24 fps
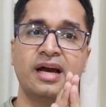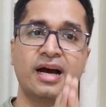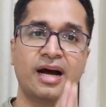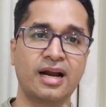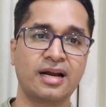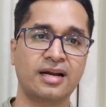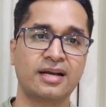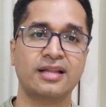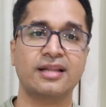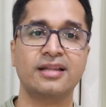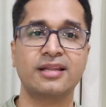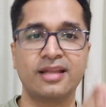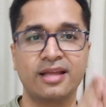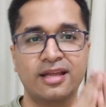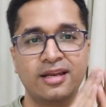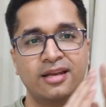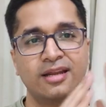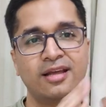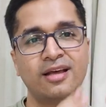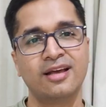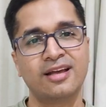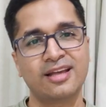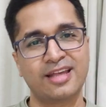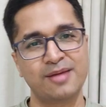Until
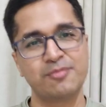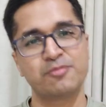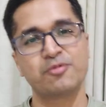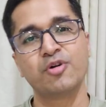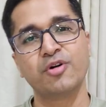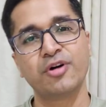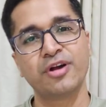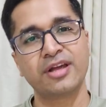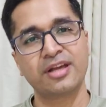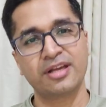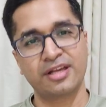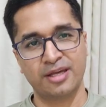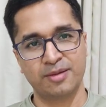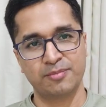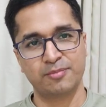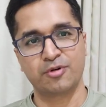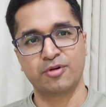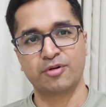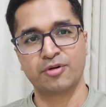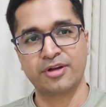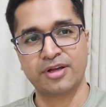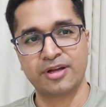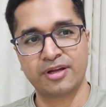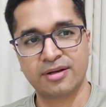then, keep going, keep
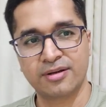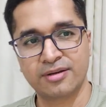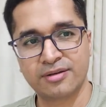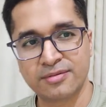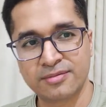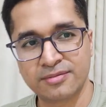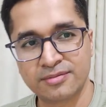growing.